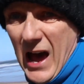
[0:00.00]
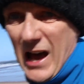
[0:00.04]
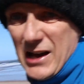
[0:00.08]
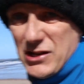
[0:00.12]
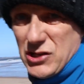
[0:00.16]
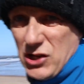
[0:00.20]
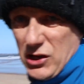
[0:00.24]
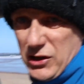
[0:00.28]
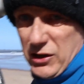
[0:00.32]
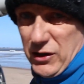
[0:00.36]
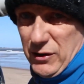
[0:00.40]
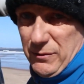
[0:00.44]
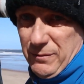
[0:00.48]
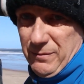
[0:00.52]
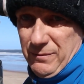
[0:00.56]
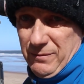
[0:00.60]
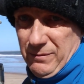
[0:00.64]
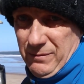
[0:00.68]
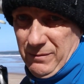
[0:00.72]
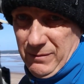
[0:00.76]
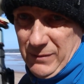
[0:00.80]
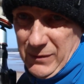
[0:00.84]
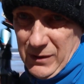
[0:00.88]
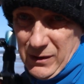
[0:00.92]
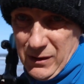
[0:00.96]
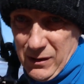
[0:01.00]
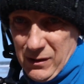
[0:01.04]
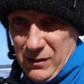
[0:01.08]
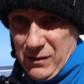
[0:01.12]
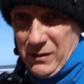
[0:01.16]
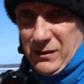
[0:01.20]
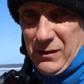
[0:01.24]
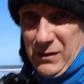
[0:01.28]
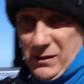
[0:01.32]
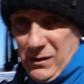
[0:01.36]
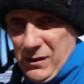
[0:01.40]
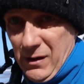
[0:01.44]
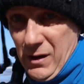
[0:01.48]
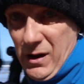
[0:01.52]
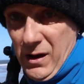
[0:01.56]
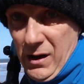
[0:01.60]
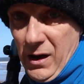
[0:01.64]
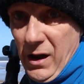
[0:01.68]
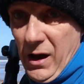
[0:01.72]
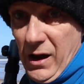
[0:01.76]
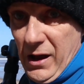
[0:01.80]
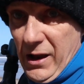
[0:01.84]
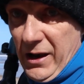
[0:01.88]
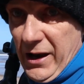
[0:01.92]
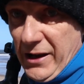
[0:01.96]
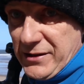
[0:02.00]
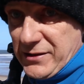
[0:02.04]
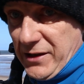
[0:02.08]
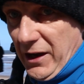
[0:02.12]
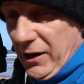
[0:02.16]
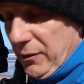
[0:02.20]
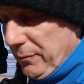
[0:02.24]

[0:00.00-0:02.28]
As you do. Let's